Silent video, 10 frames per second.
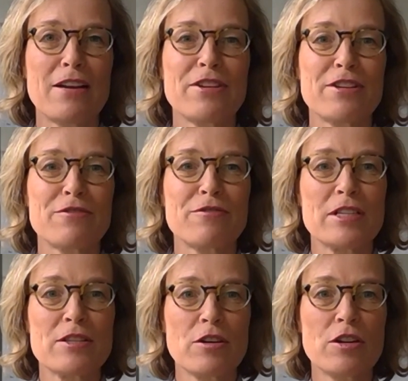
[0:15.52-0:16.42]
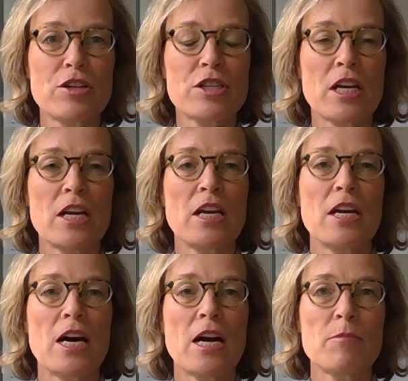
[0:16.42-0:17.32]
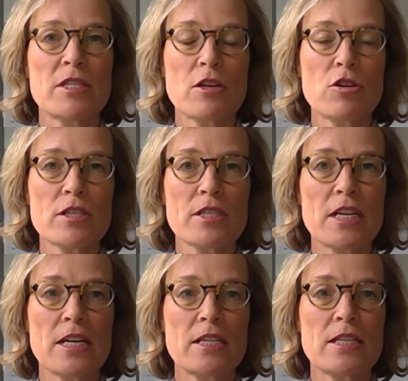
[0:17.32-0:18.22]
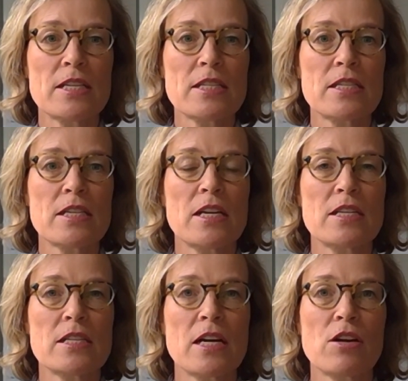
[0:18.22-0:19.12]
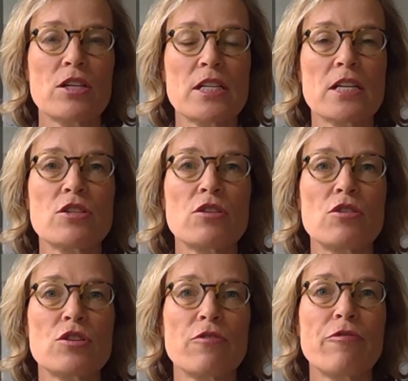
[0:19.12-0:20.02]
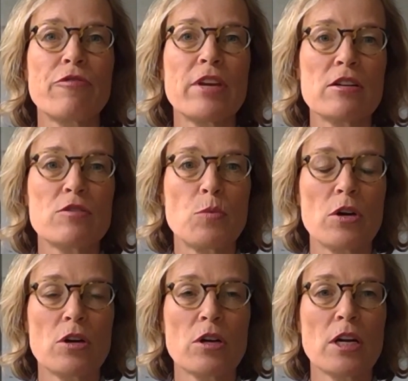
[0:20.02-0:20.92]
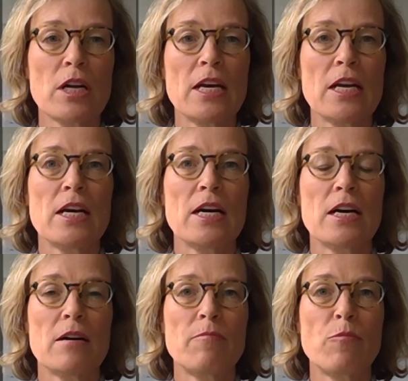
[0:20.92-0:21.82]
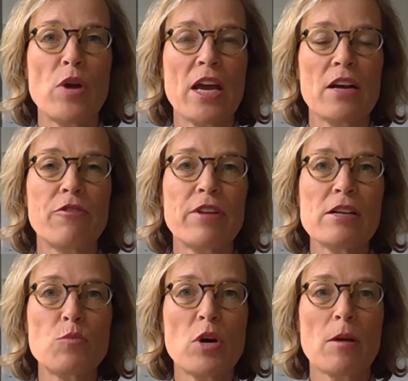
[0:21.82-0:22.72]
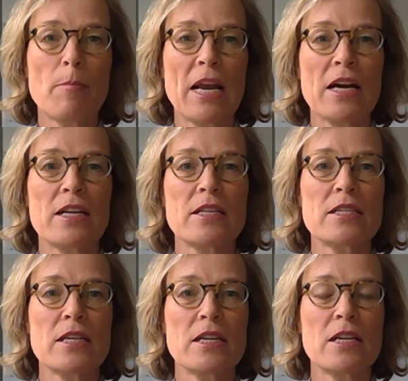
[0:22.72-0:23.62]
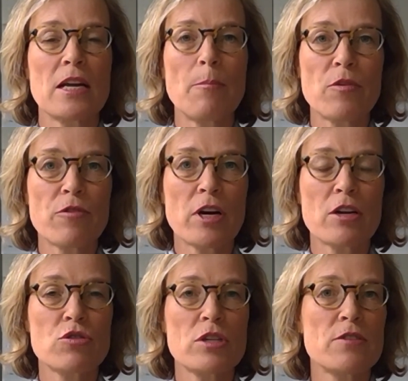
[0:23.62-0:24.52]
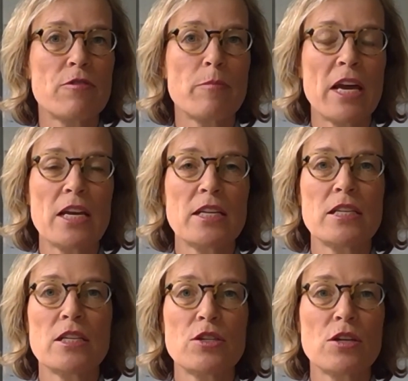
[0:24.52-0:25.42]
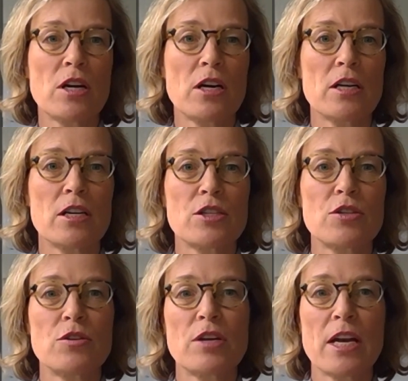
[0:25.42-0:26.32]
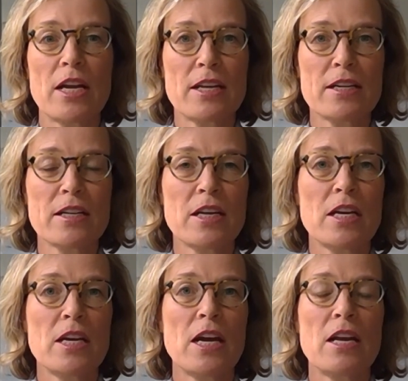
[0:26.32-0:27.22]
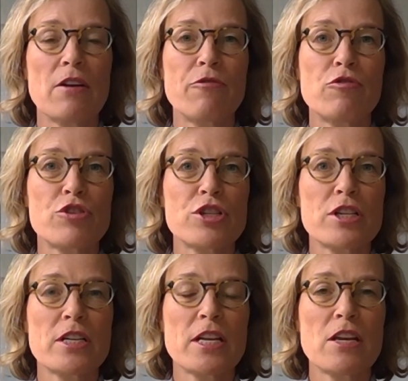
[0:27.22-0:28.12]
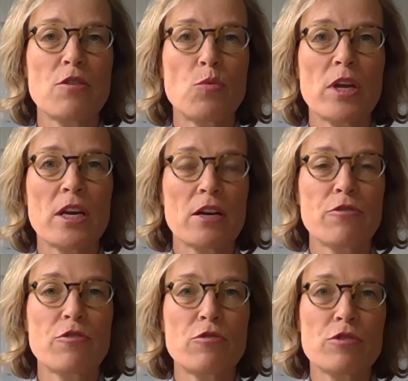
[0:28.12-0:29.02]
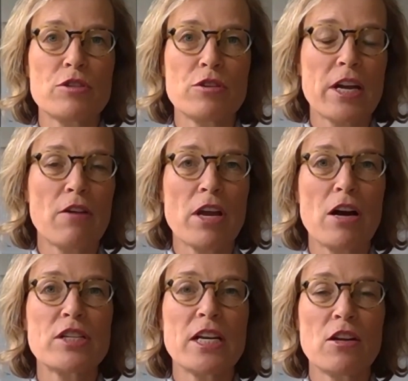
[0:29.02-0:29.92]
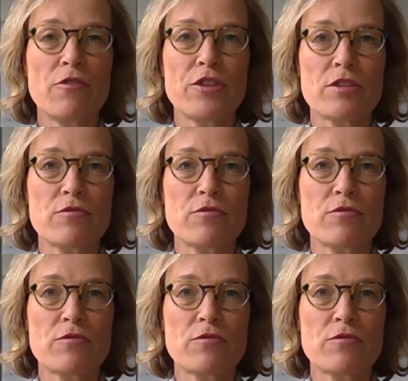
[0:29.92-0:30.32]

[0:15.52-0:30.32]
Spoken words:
and research. I'm a social scientist and I conduct a lot of field work. We had field work planned in a number of countries, from Haiti to Ghana to Kenya. And unfortunately, we can, of course, not carry out any of this